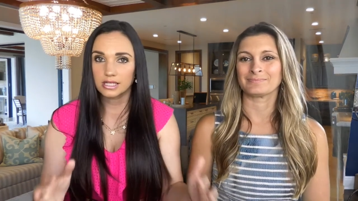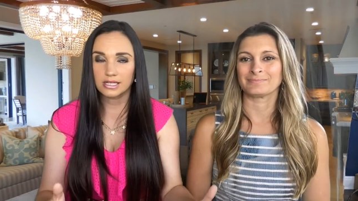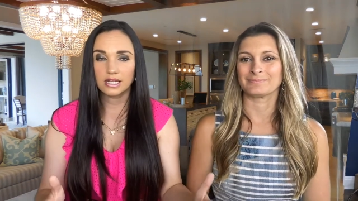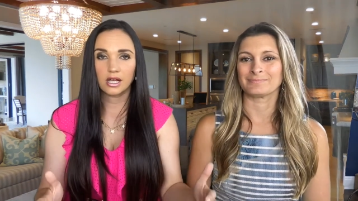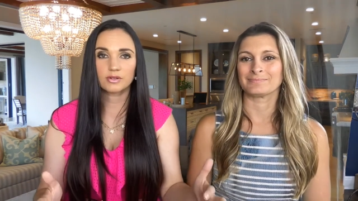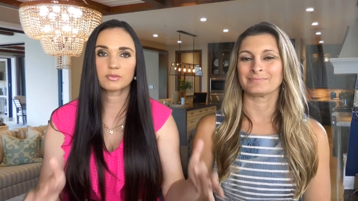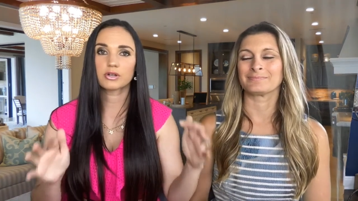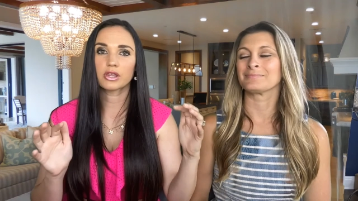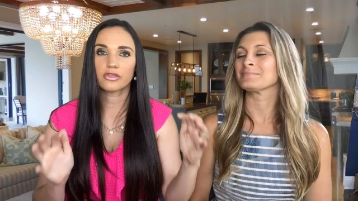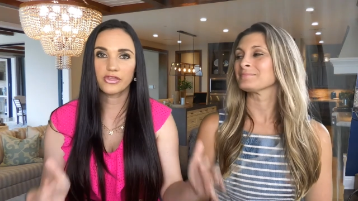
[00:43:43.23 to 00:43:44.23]
Speaker 1: 10 day option
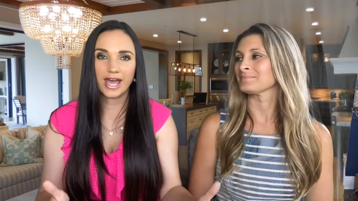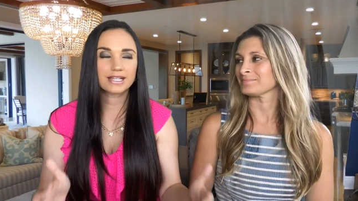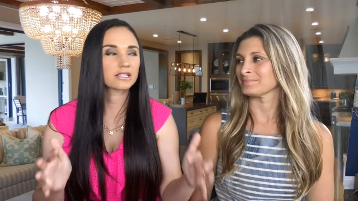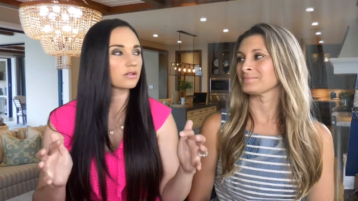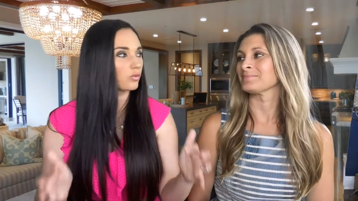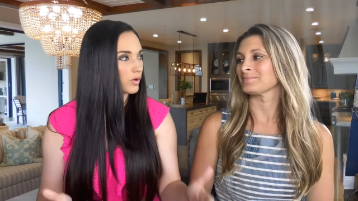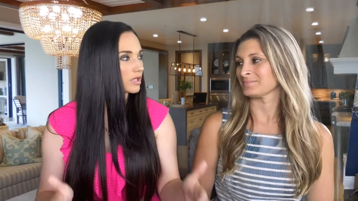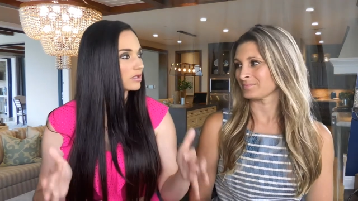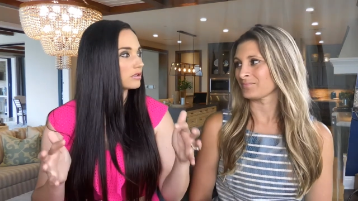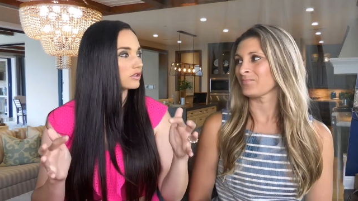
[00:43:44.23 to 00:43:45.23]
period that's
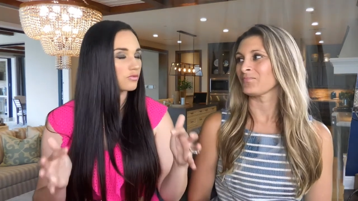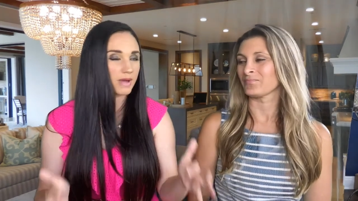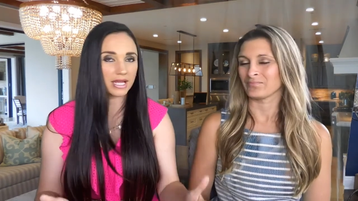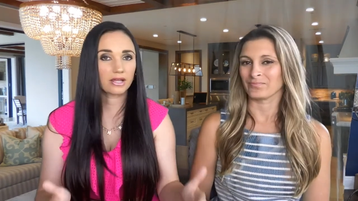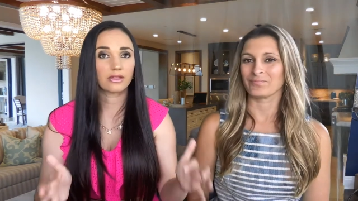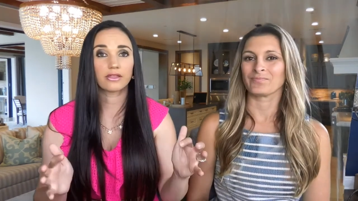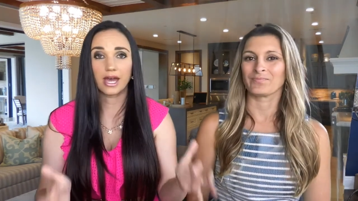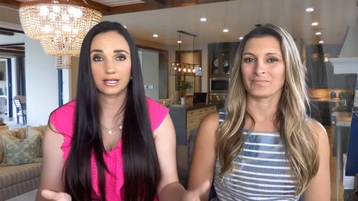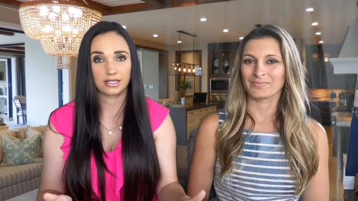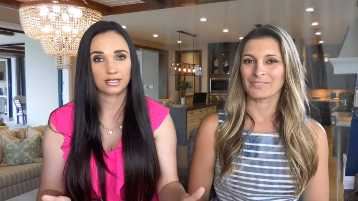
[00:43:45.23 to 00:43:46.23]
when you make
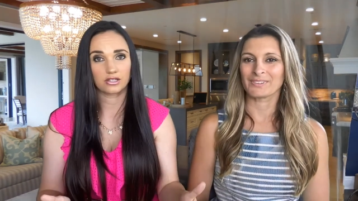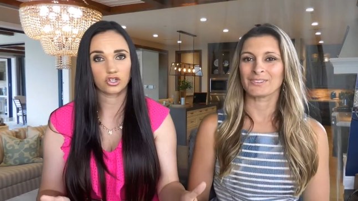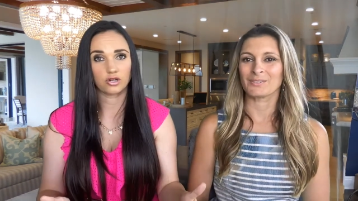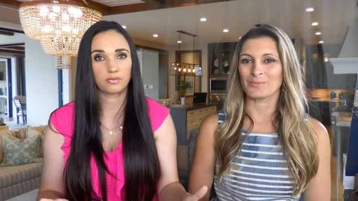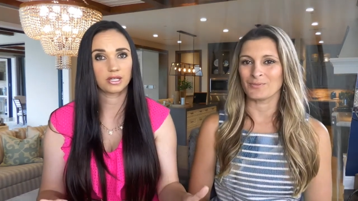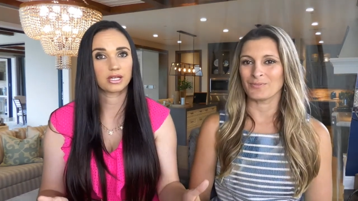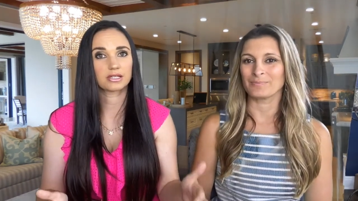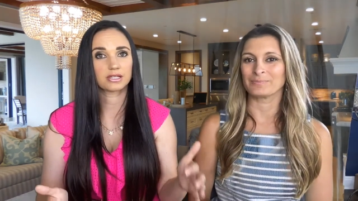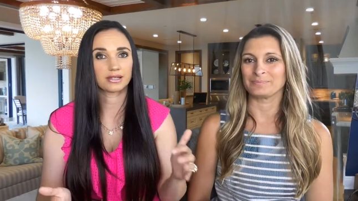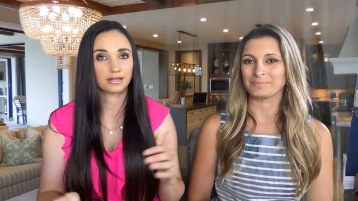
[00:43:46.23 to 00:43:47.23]
that decision
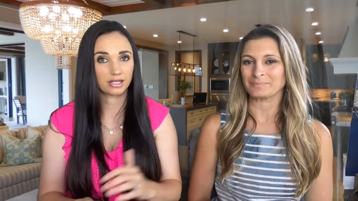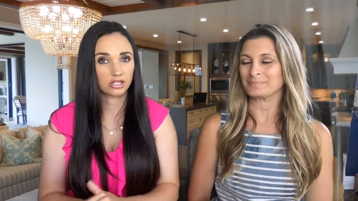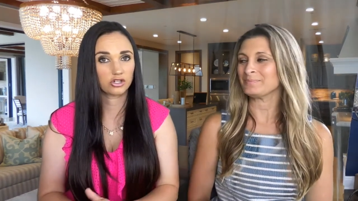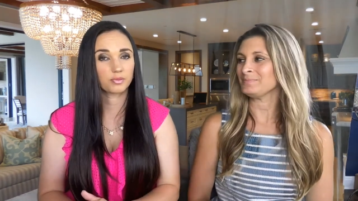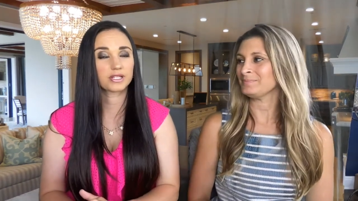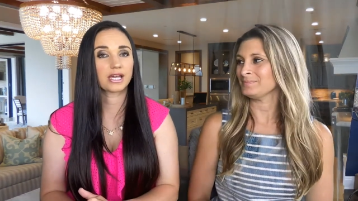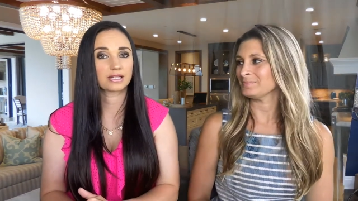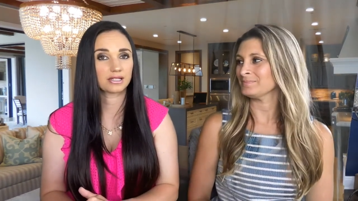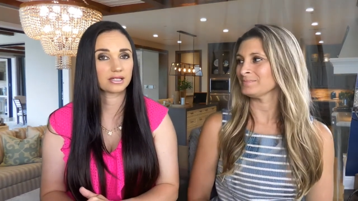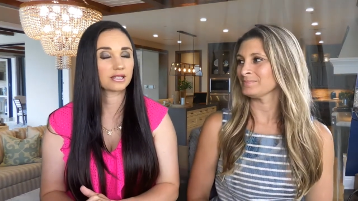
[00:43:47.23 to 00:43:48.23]
because then you're
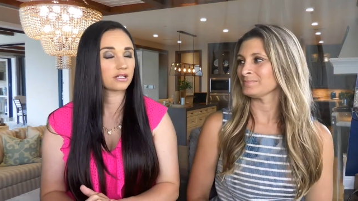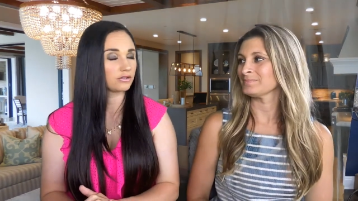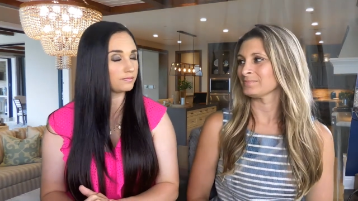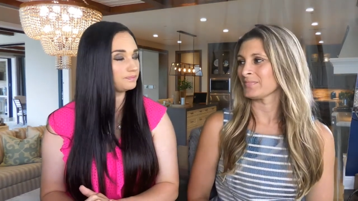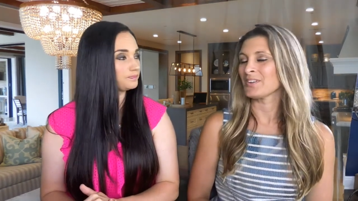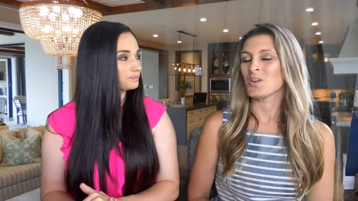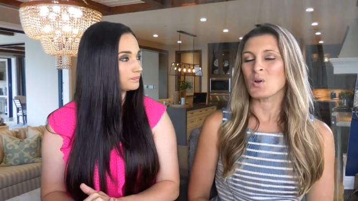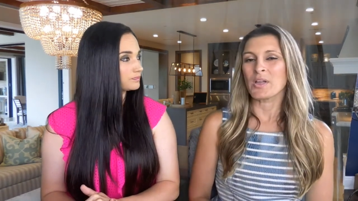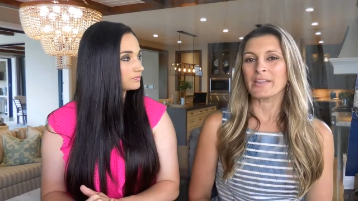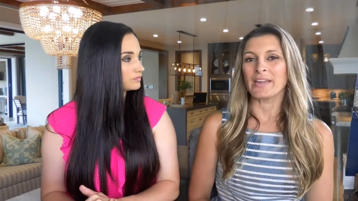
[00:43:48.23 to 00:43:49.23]
protected still
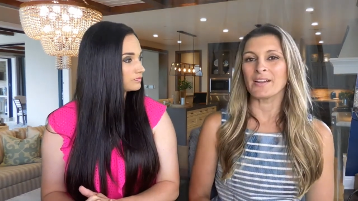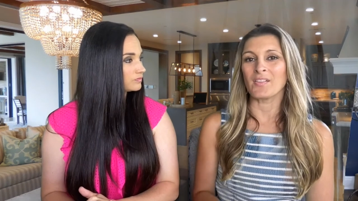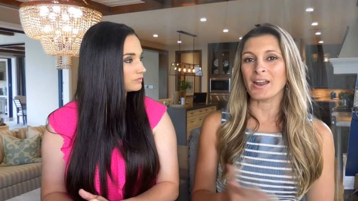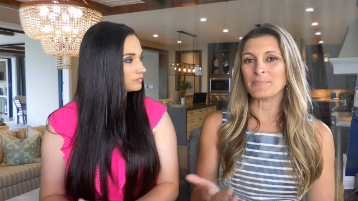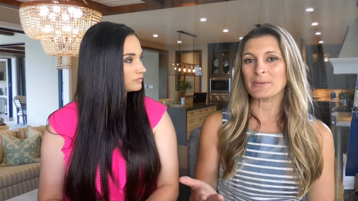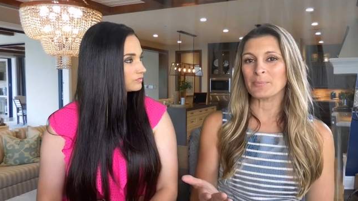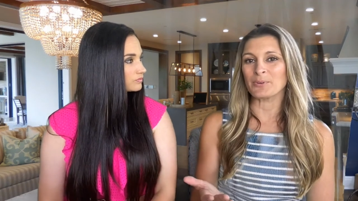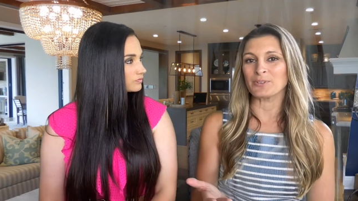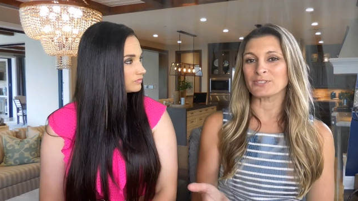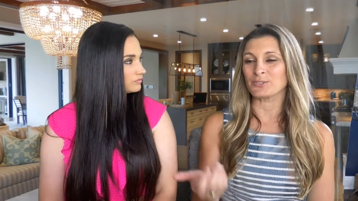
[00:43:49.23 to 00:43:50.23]
Speaker 2: and a lot of
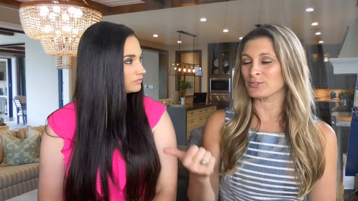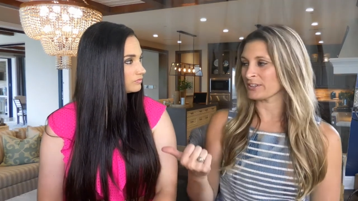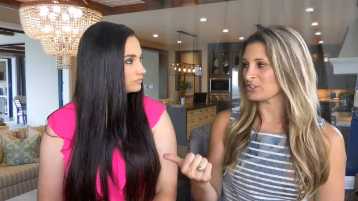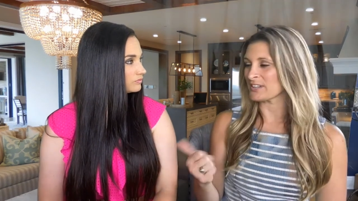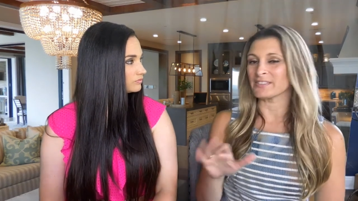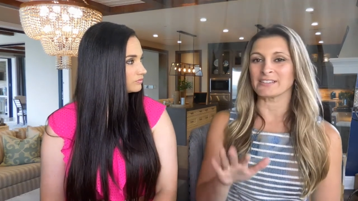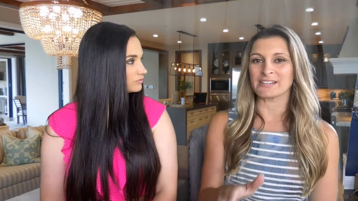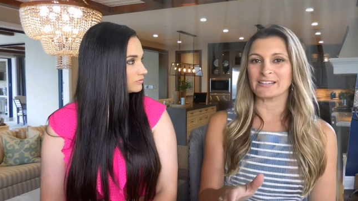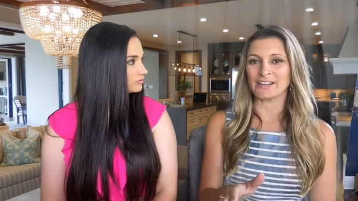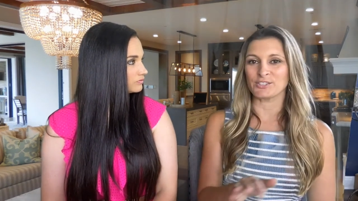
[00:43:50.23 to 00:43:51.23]
people, so like she said, the
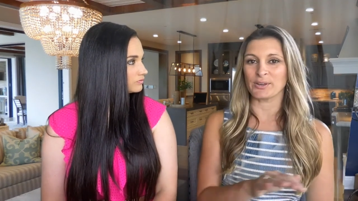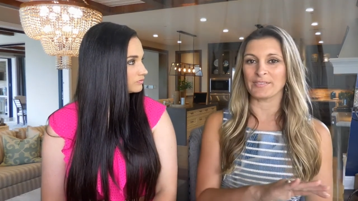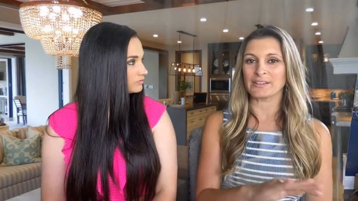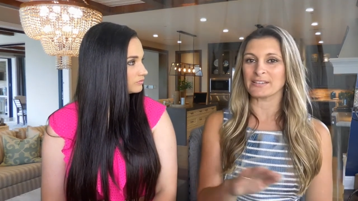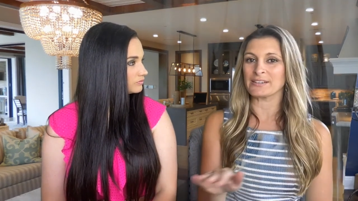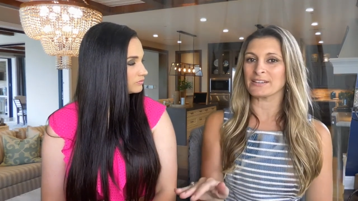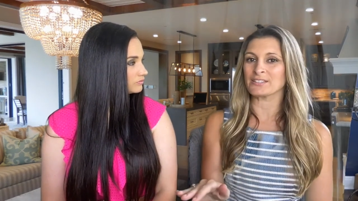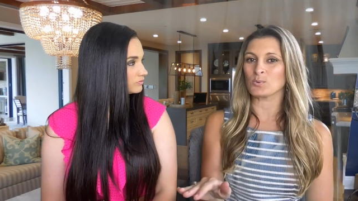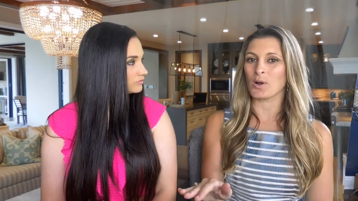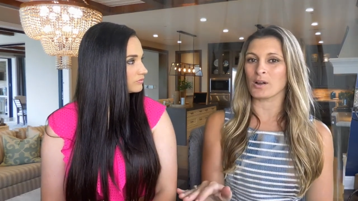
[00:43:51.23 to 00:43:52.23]
10 days, you have that 10 days
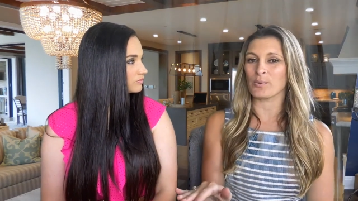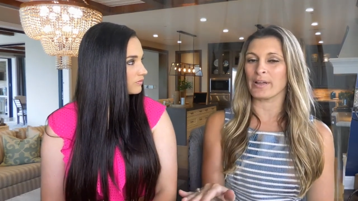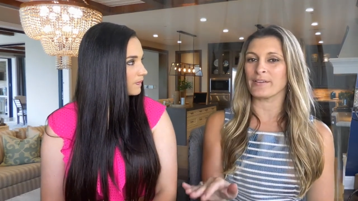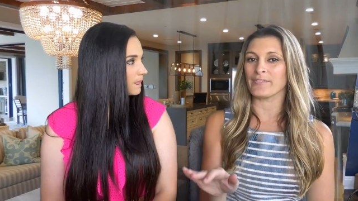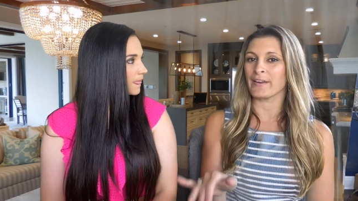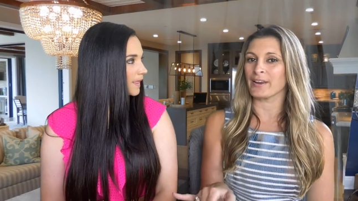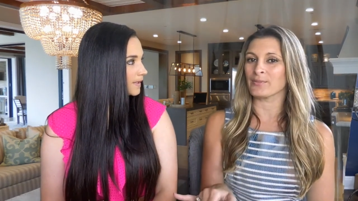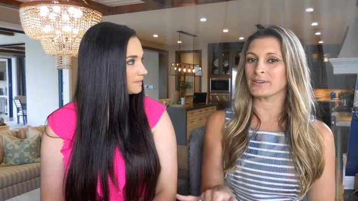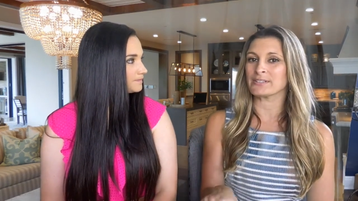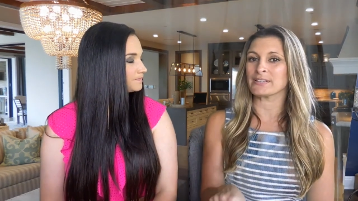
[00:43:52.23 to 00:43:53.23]
to walk away for any
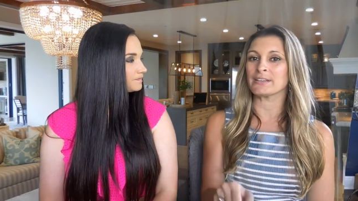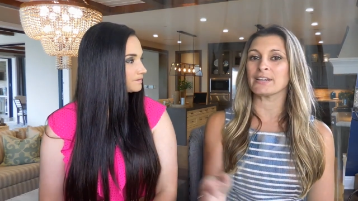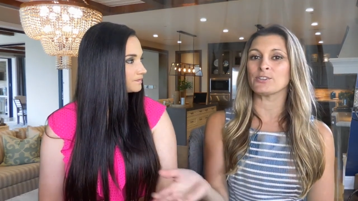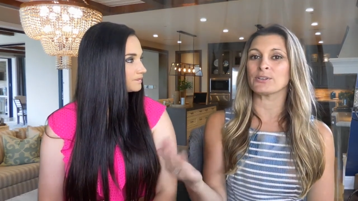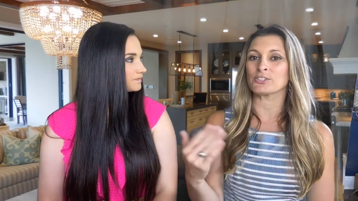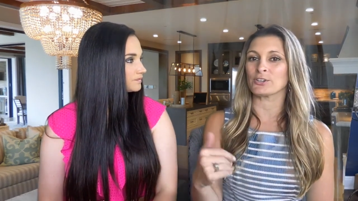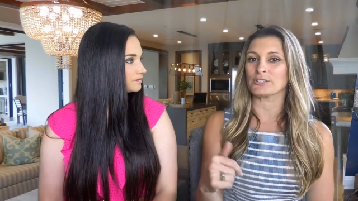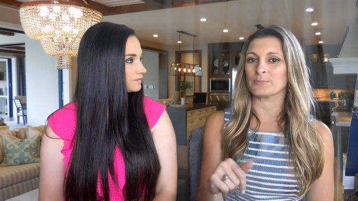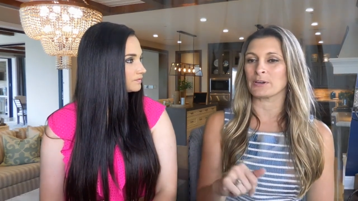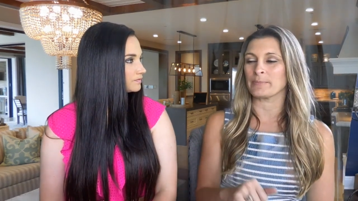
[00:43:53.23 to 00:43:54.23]
reason and you get your
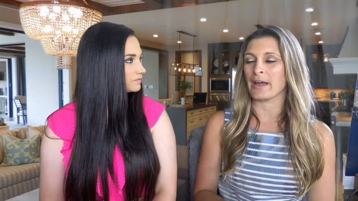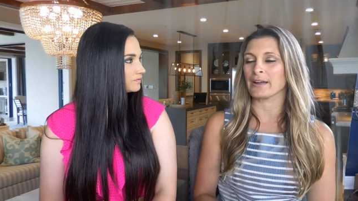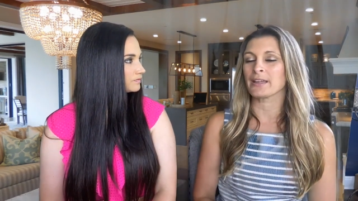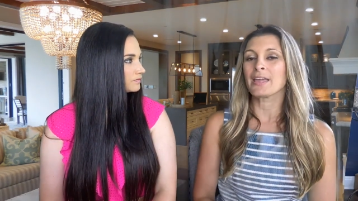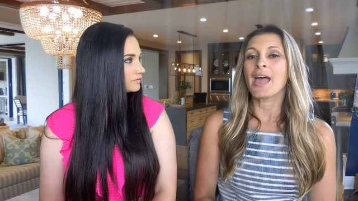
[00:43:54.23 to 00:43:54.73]
earnest money back.